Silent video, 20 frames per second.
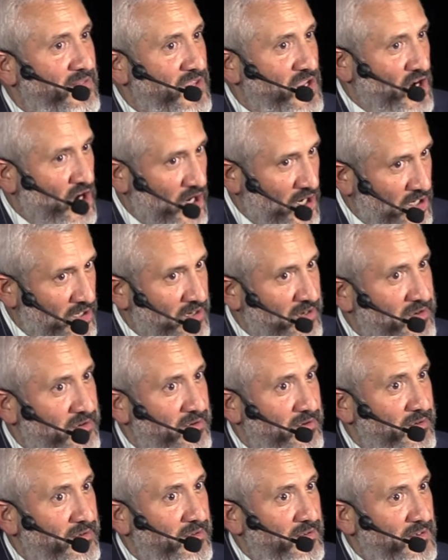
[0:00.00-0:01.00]
and the ark.
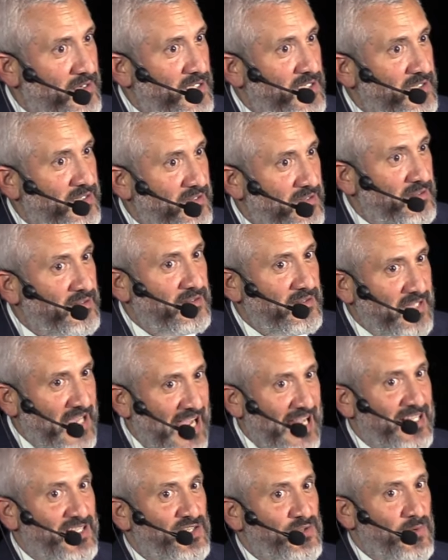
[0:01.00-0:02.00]

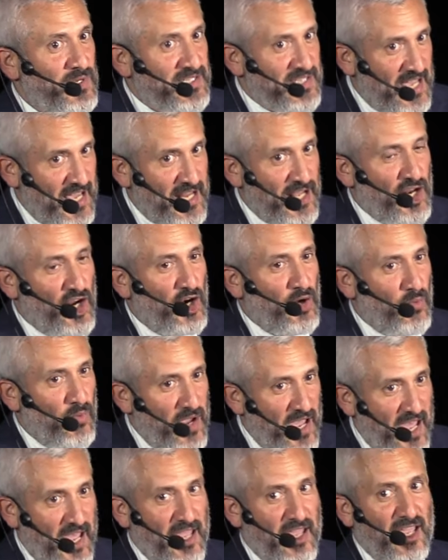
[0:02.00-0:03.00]
That's what's headed our
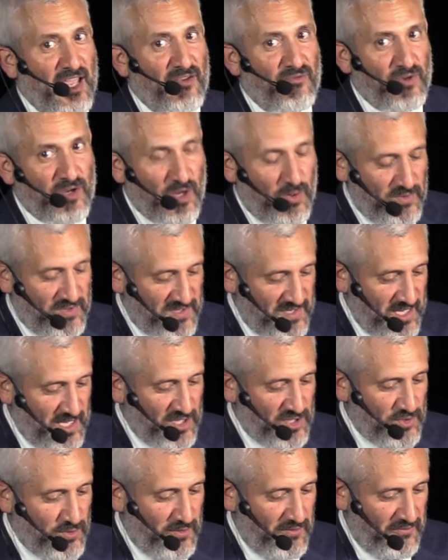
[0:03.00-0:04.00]
way if we don't
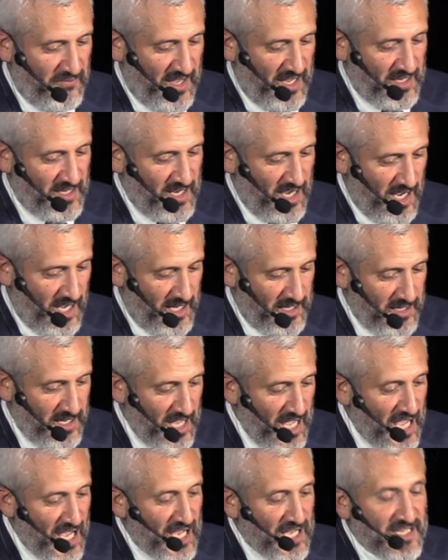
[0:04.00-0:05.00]
cease to offend God,
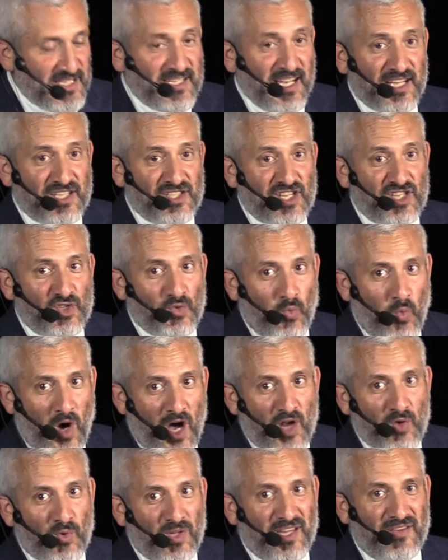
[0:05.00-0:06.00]
such as
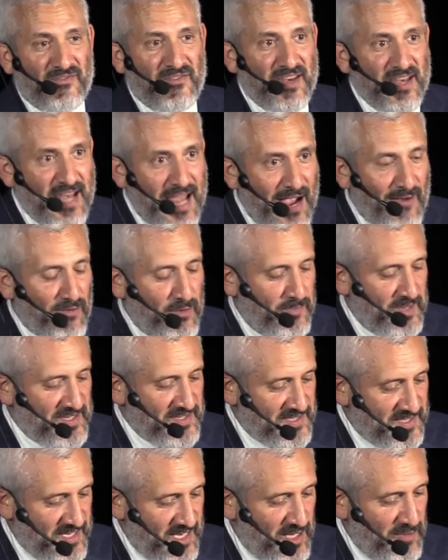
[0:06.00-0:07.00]
one will have never
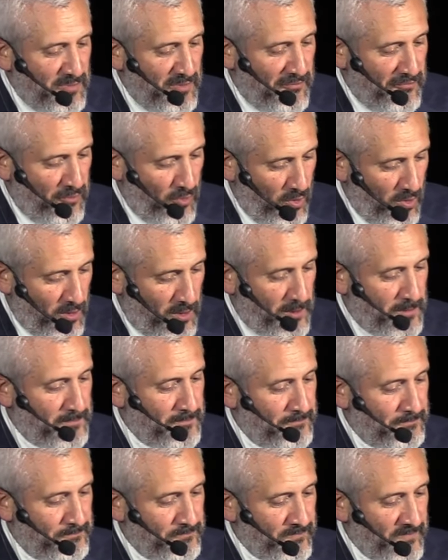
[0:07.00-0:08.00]
been seen before.
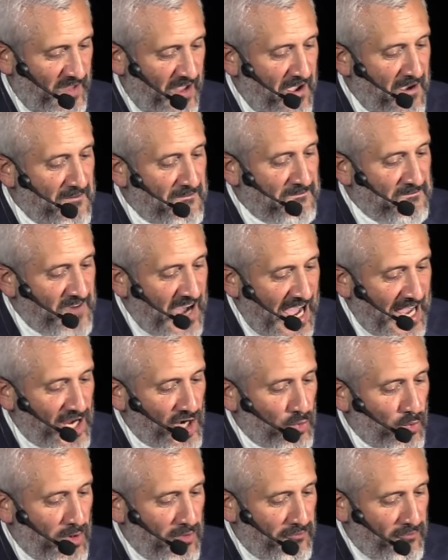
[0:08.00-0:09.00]

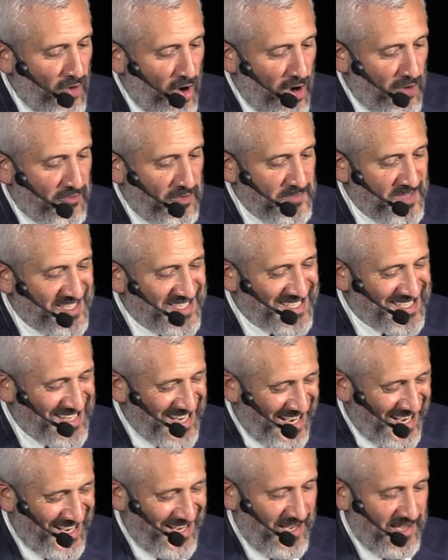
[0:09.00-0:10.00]
Fire will fall from the
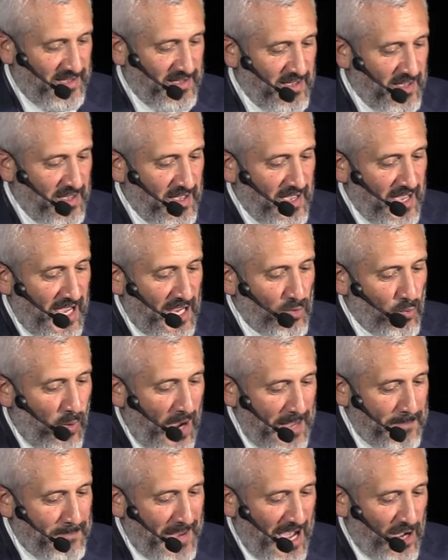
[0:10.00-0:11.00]
sky and
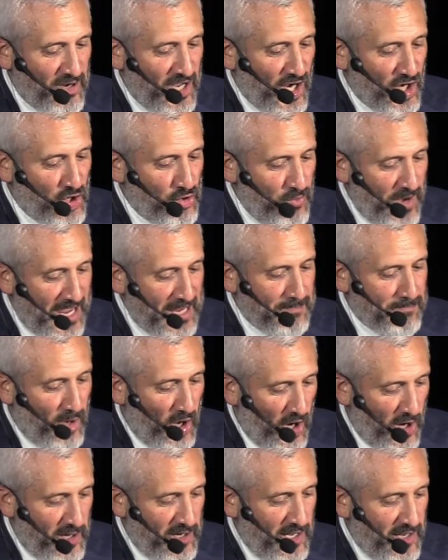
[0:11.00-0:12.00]
wipe out a great
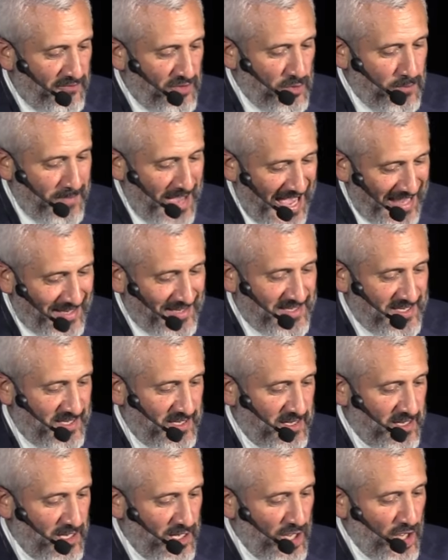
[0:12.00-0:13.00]
part of humanity,
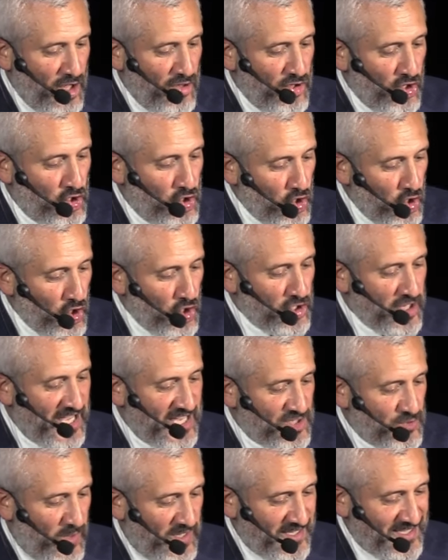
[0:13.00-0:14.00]
the good
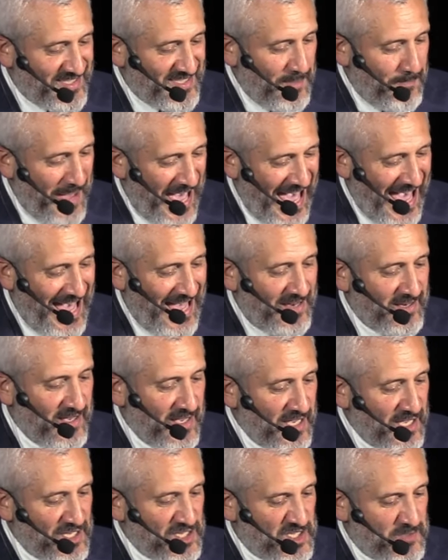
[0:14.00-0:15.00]
as well as the bad,
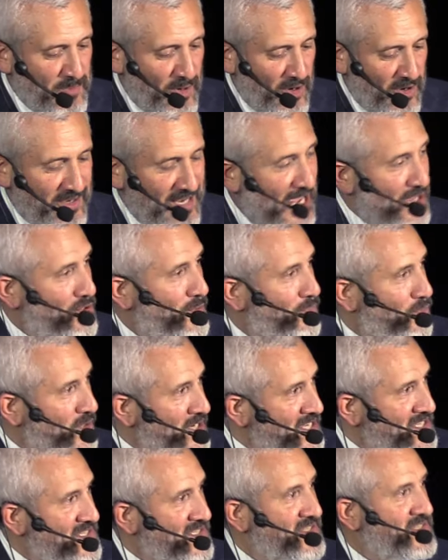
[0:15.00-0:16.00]
sparing neither
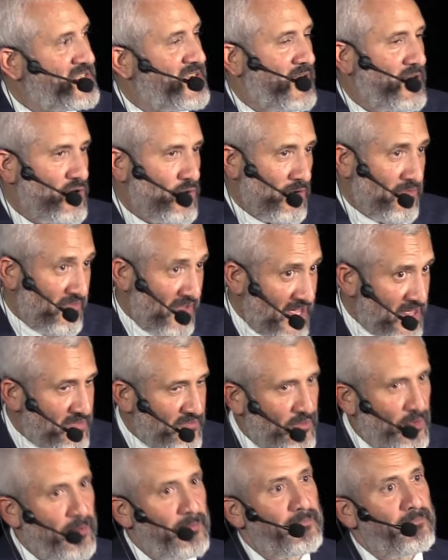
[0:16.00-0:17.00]
priests nor
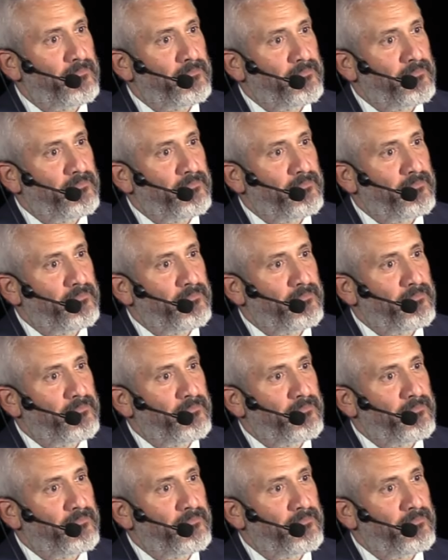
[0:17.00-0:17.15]
faithful.